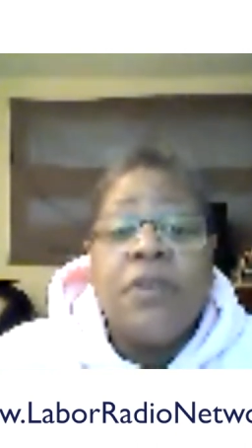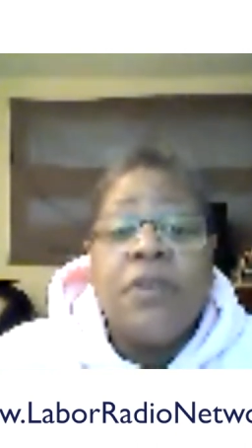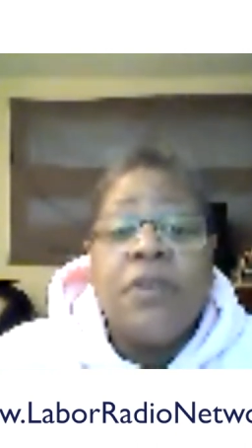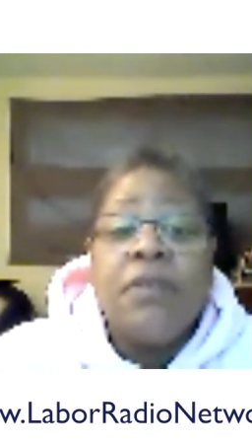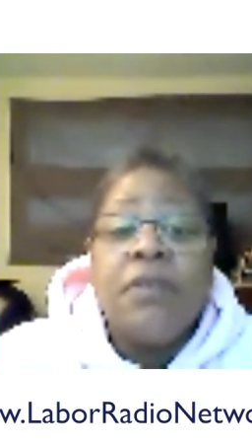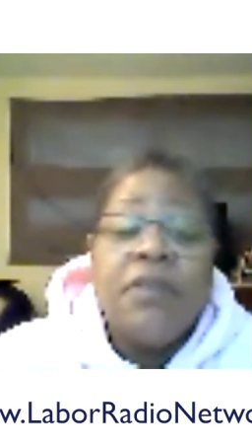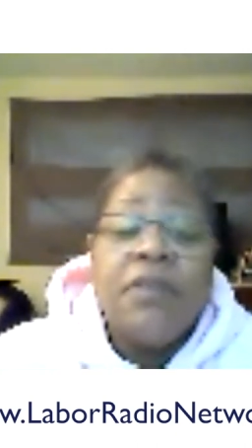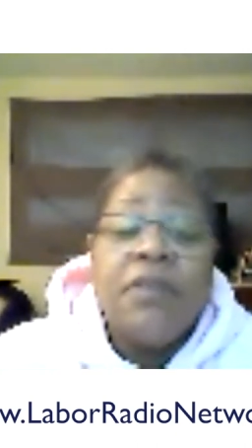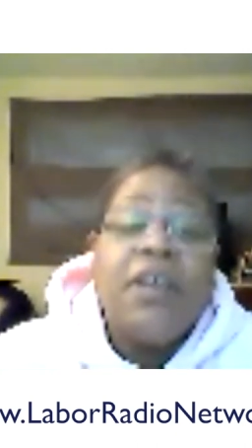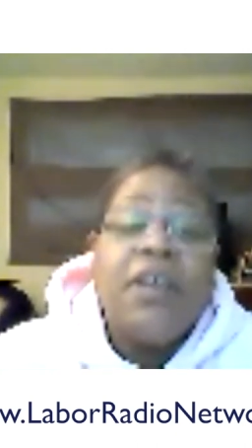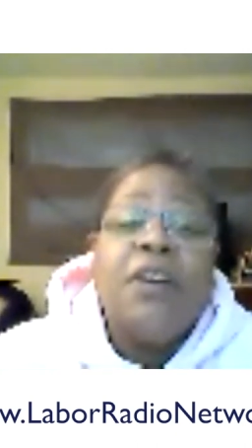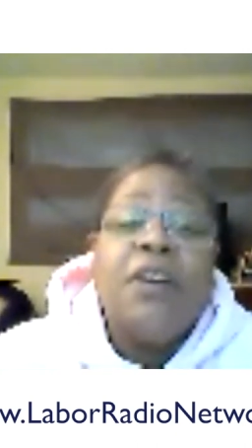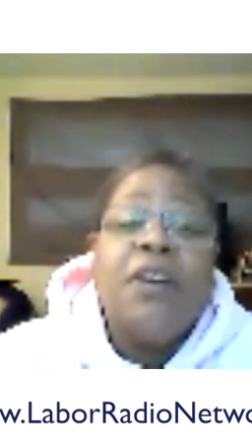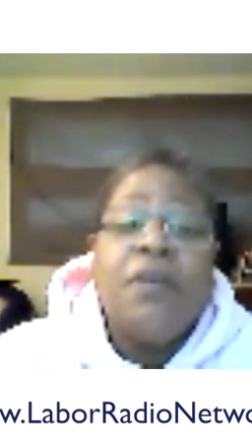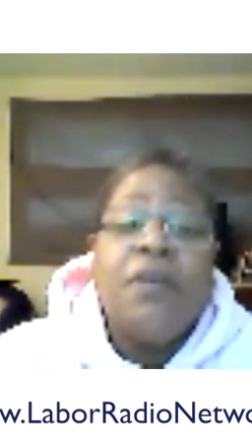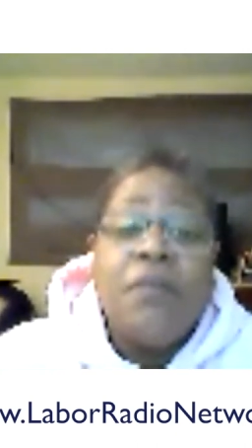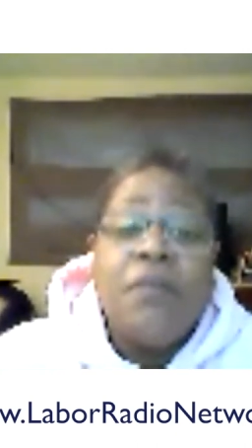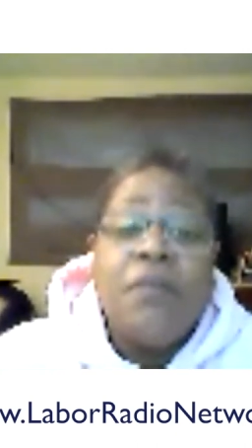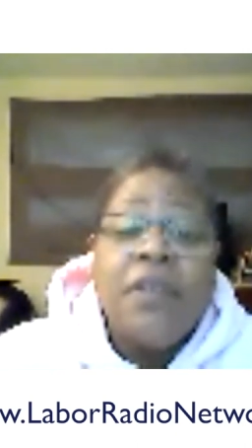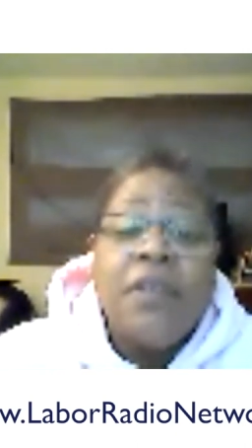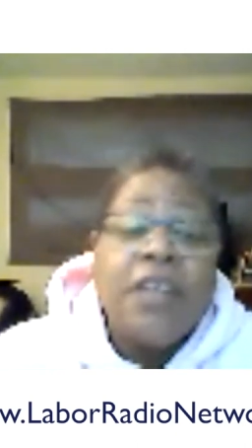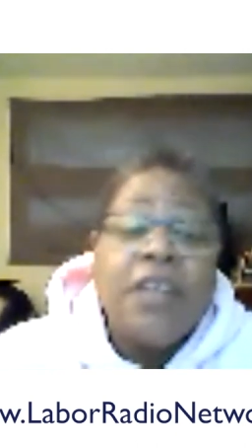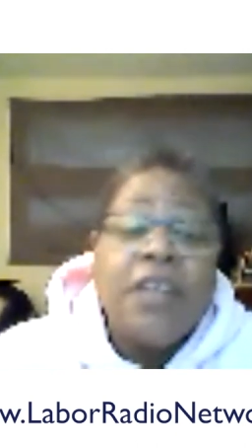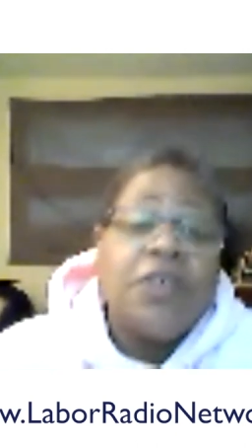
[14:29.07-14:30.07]
You know,
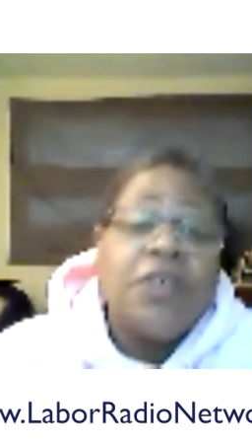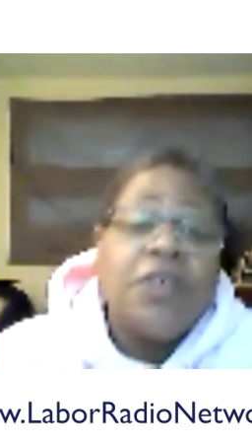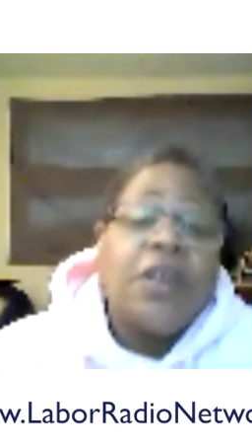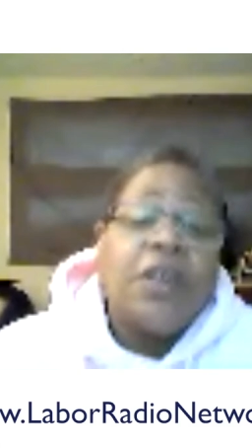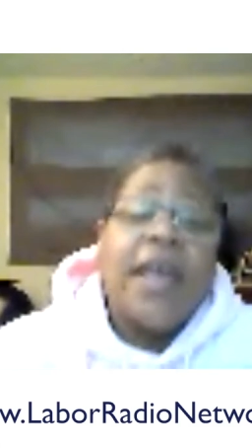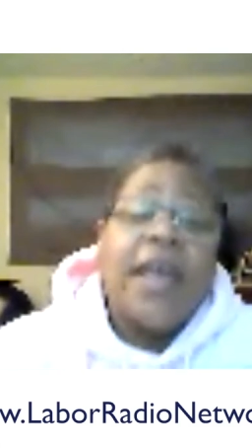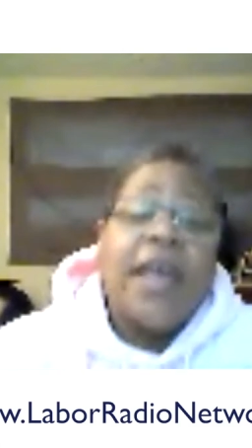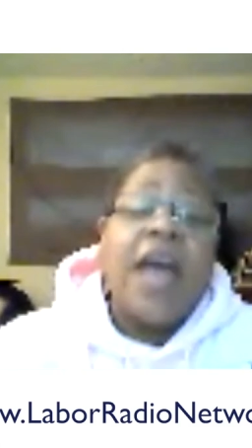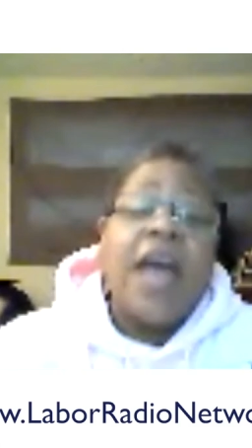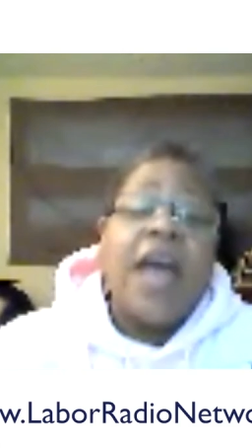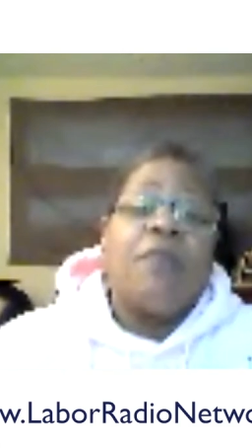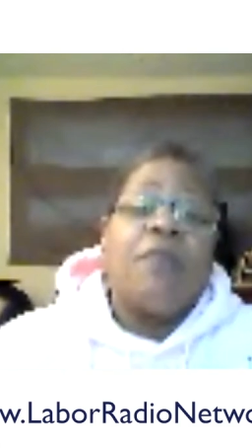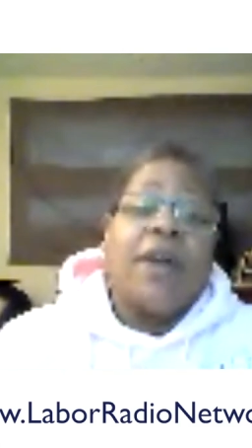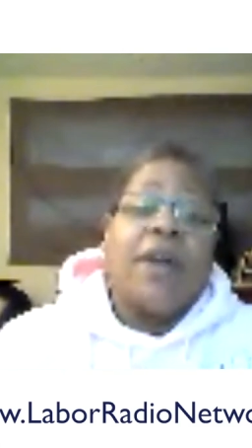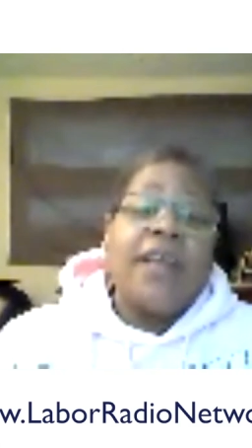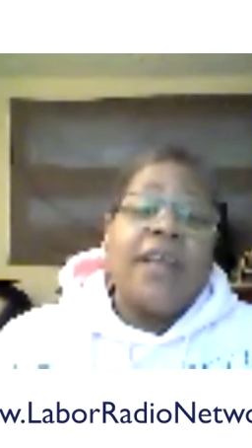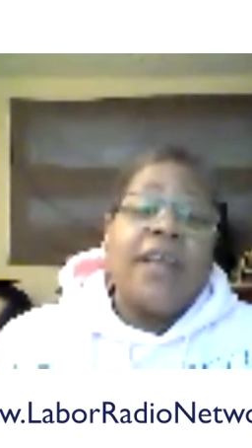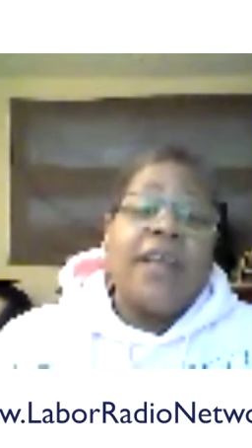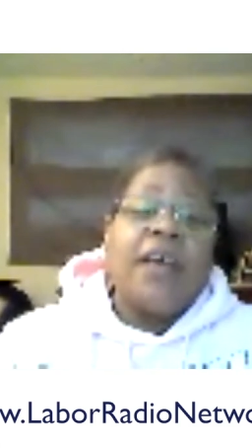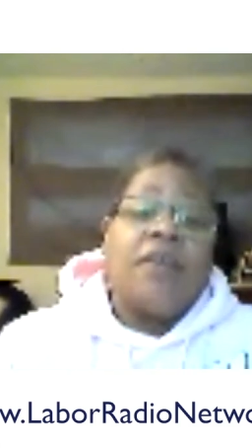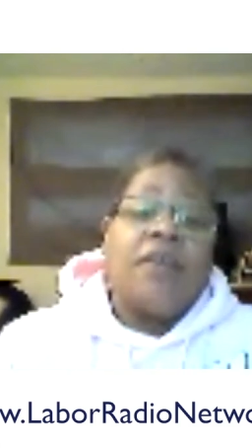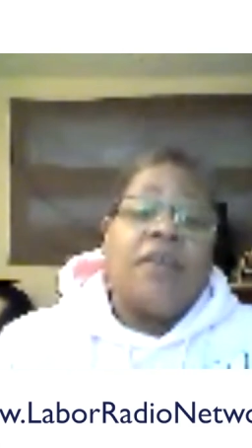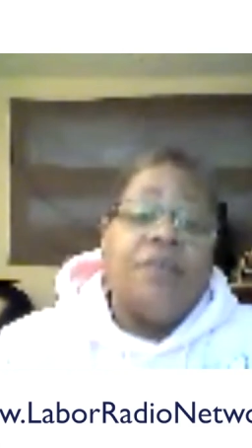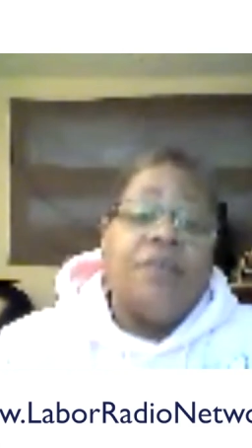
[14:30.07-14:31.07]
that's all I have right
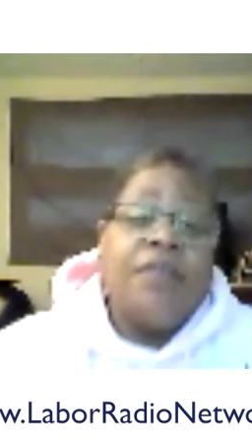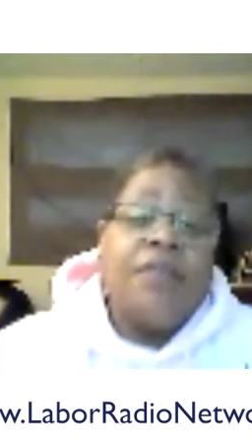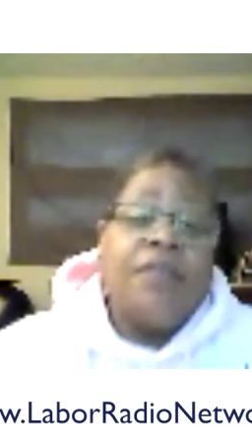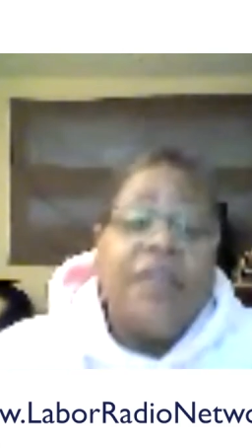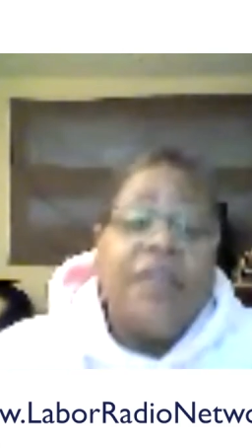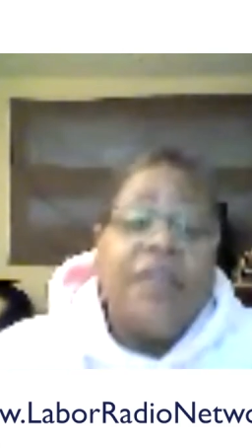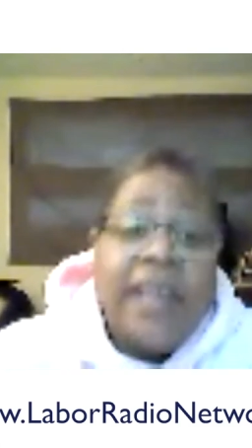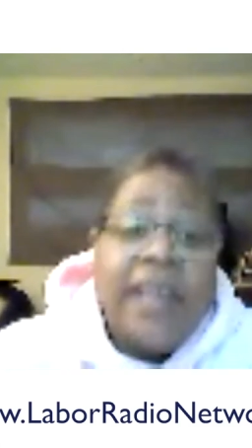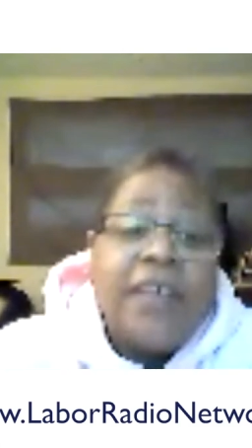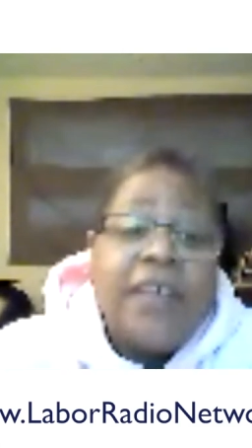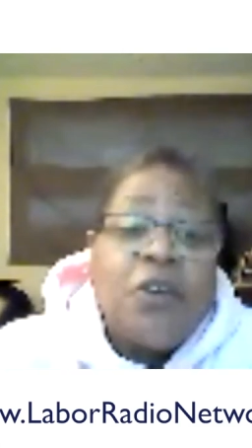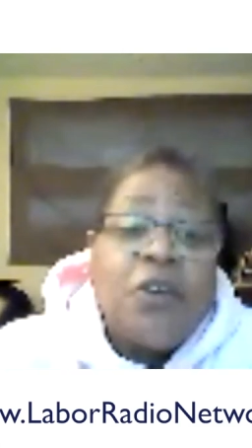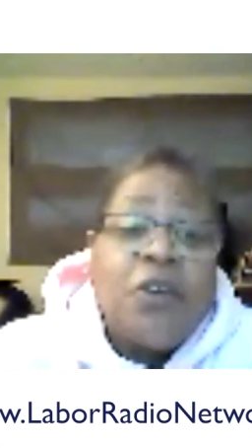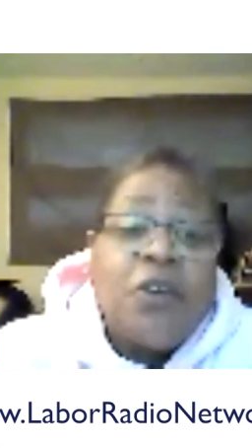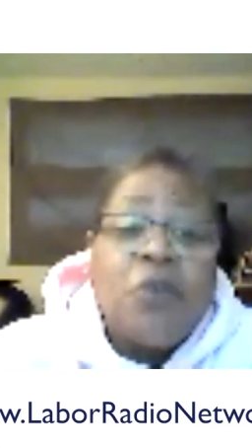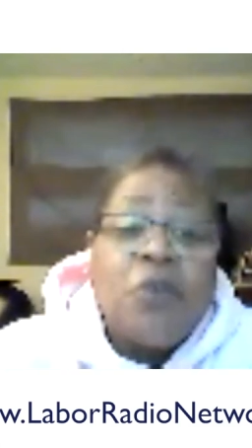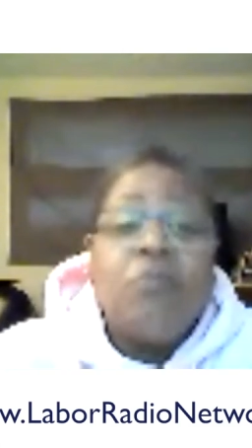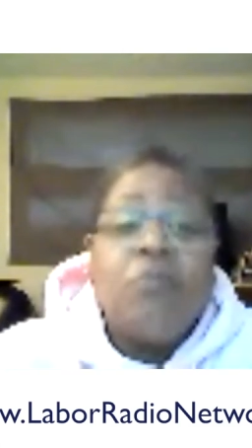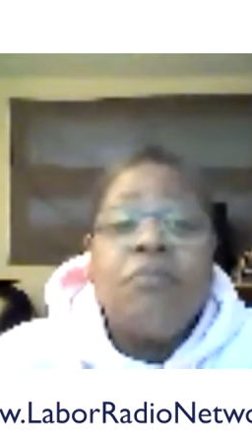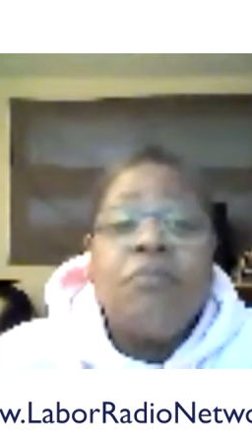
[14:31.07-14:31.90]
now is hope.